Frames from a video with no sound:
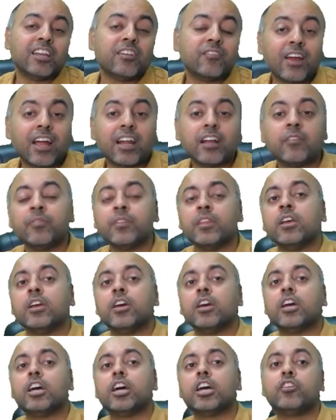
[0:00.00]
In fact,
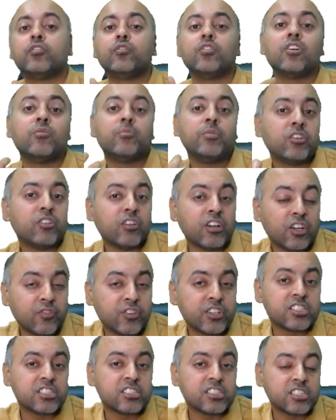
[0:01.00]
if you have B12
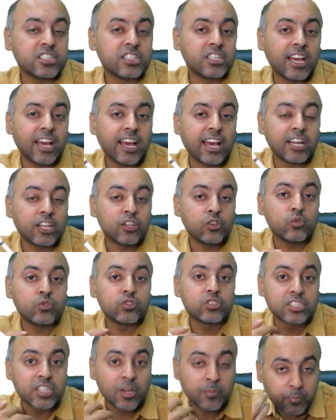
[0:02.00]
deficiency and you
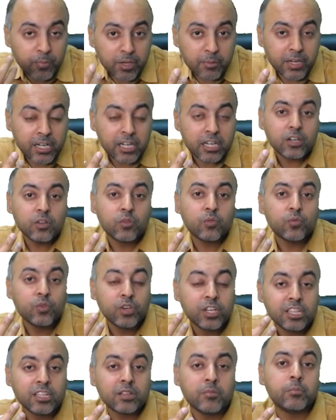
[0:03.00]
supplement
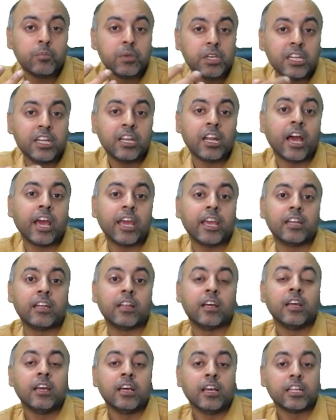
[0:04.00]
with the
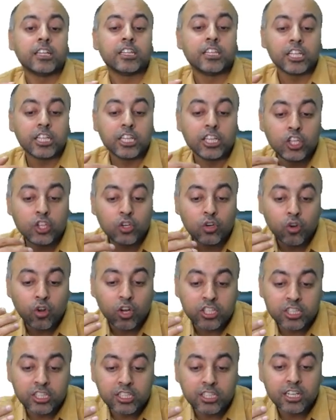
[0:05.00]
B9, the
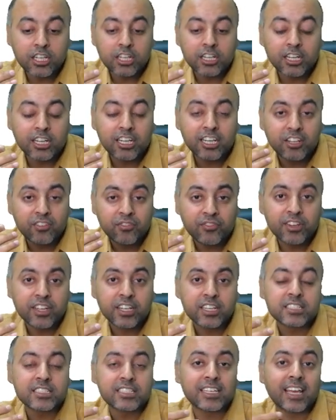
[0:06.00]
neurological
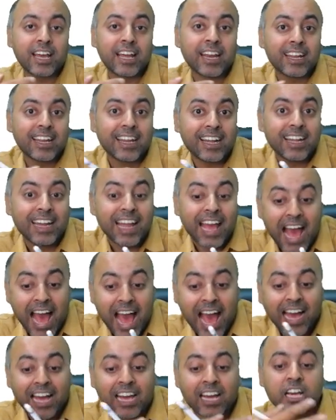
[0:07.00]
defects can get
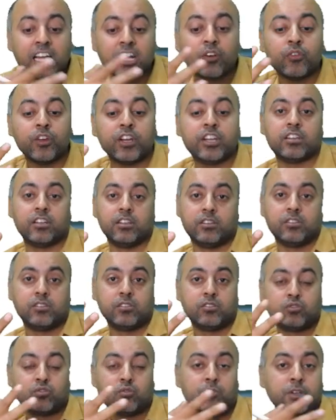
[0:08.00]
aggravated.
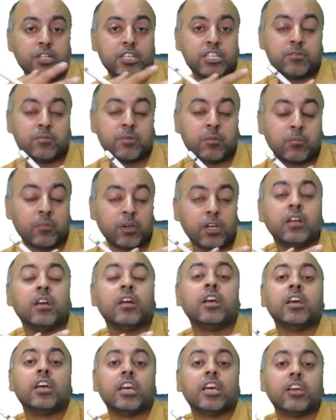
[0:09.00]
So please remember,
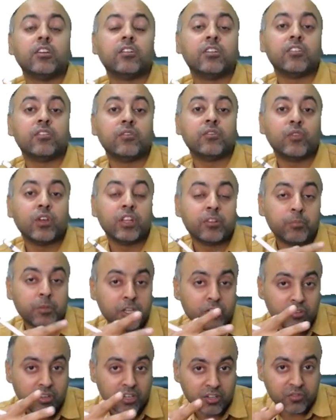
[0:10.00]
when
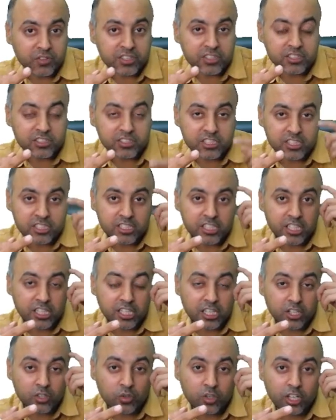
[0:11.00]
B12 deficiency is
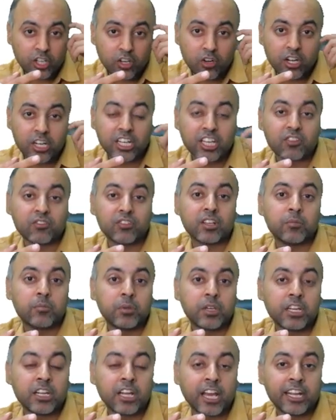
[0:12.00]
there, you cannot give the
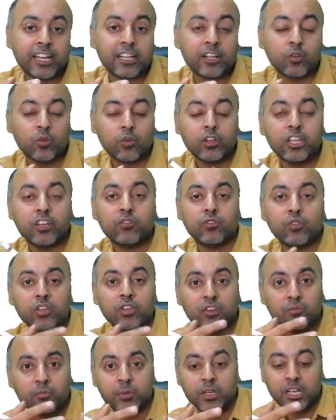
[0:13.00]
B9 alone. You have
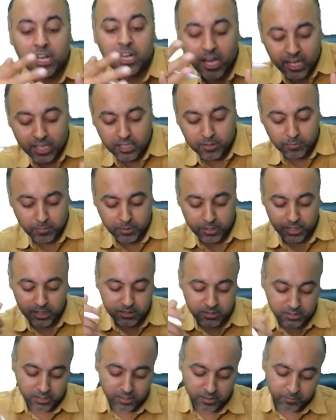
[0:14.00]
to give B9
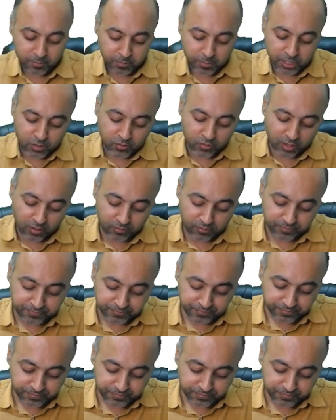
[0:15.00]
plus B12.